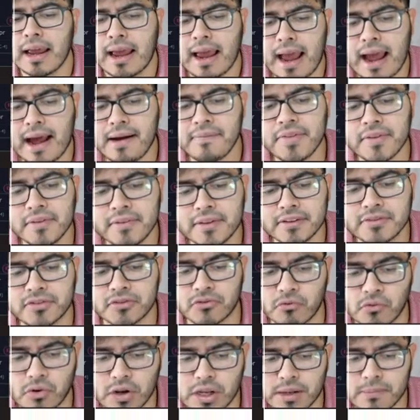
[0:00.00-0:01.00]
After this
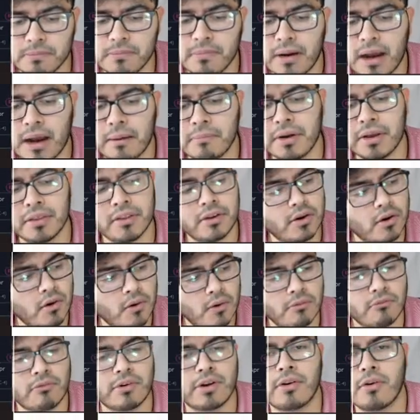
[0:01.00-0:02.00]
stream, I'm gonna go
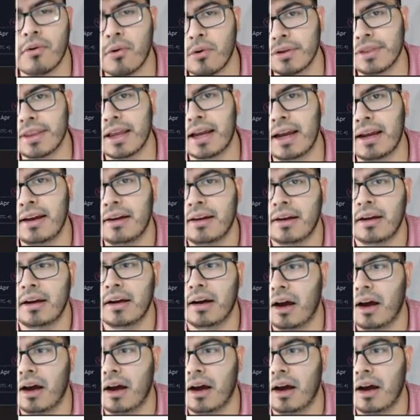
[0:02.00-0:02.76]
and record that.